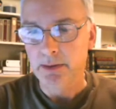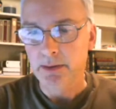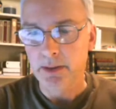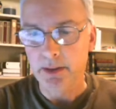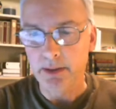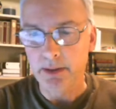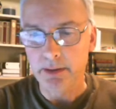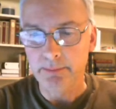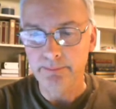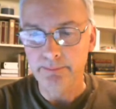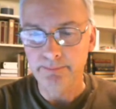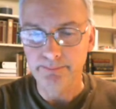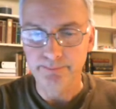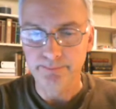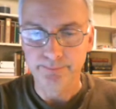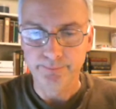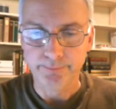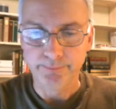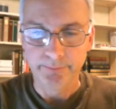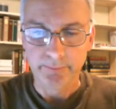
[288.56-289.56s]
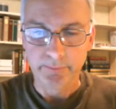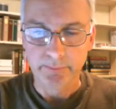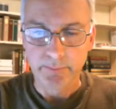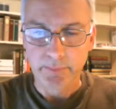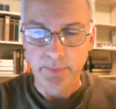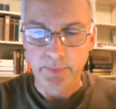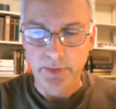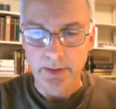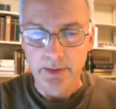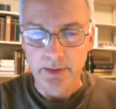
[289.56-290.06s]

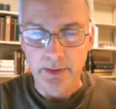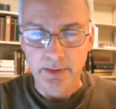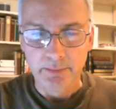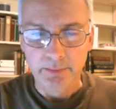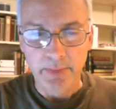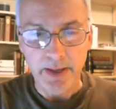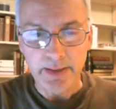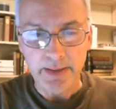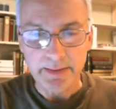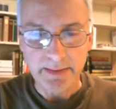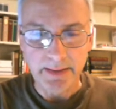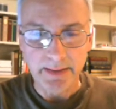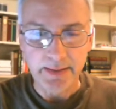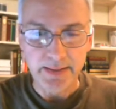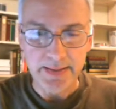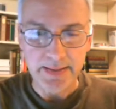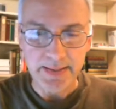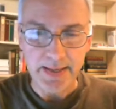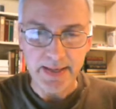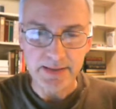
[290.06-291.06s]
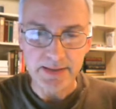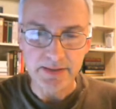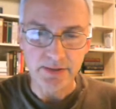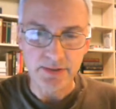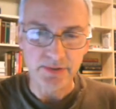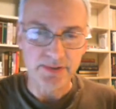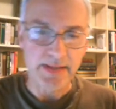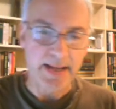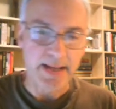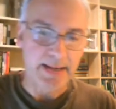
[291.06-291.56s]
but in any case,
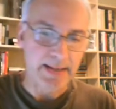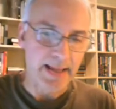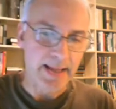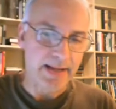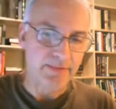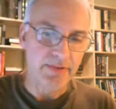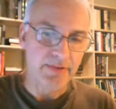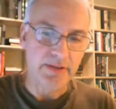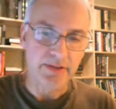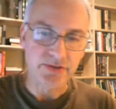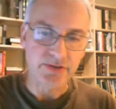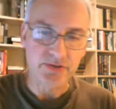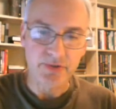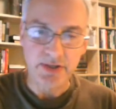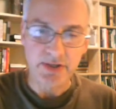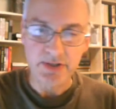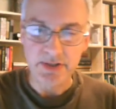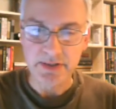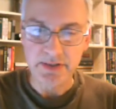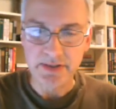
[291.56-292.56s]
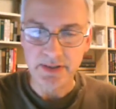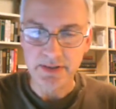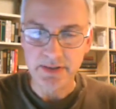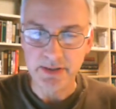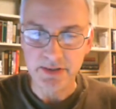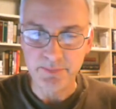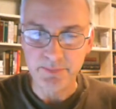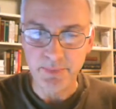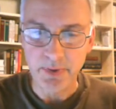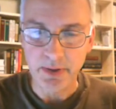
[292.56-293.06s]
there's not a lot of illustrations in
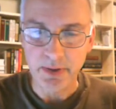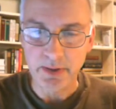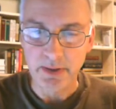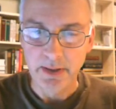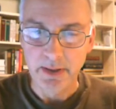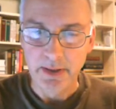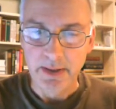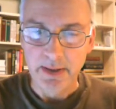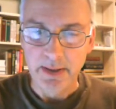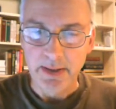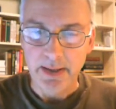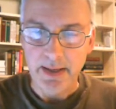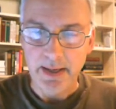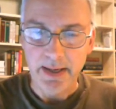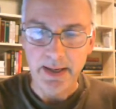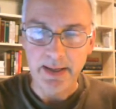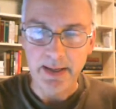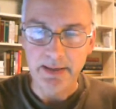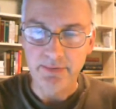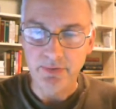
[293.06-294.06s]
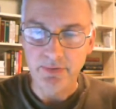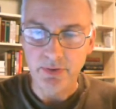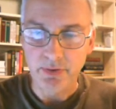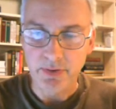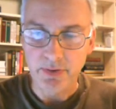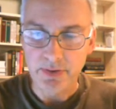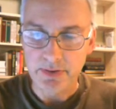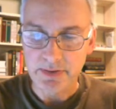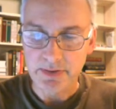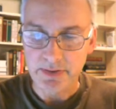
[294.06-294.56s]
this book. And of
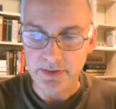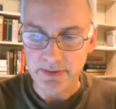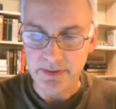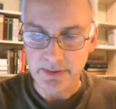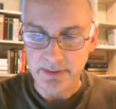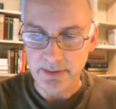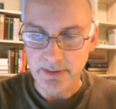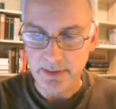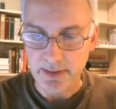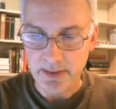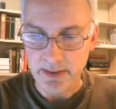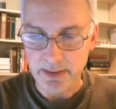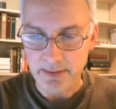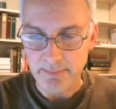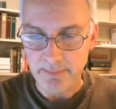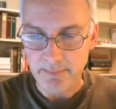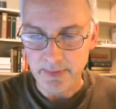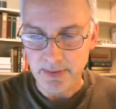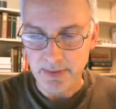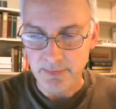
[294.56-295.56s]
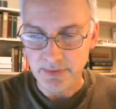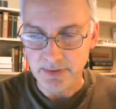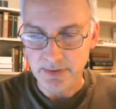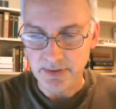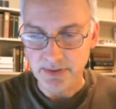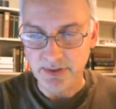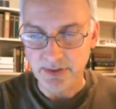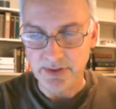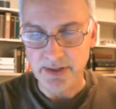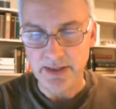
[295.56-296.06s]
course, I was
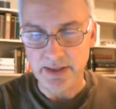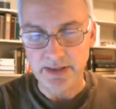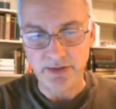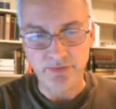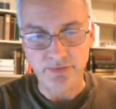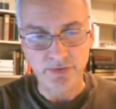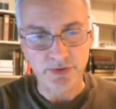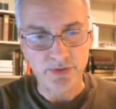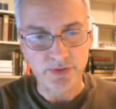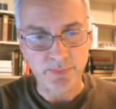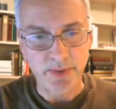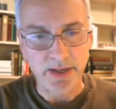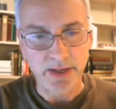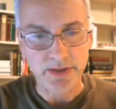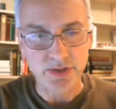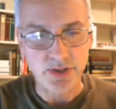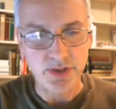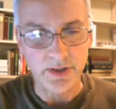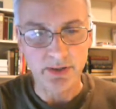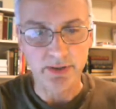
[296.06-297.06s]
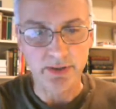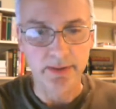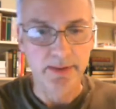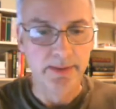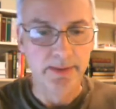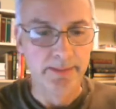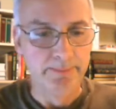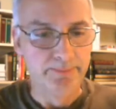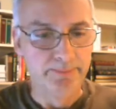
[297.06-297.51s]
just looking at the first page here.